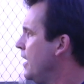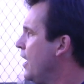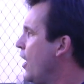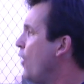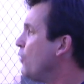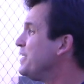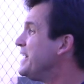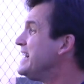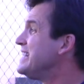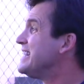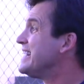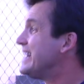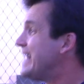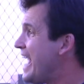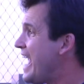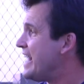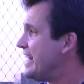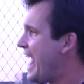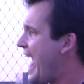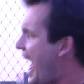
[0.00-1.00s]
ODs
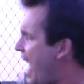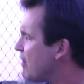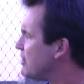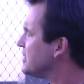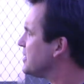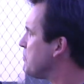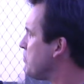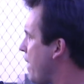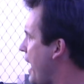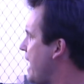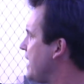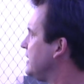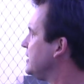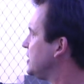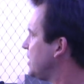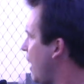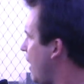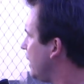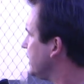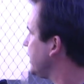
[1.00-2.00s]
again. How does a man in
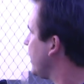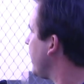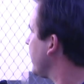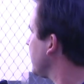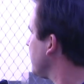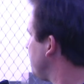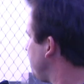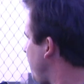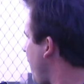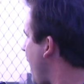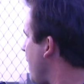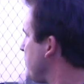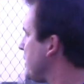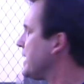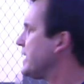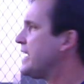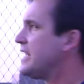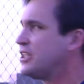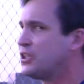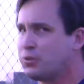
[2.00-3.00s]
solitary
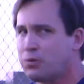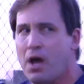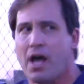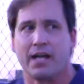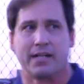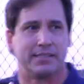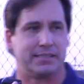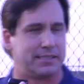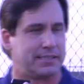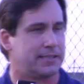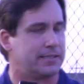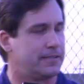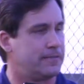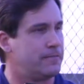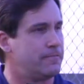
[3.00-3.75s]
confinement get drugs?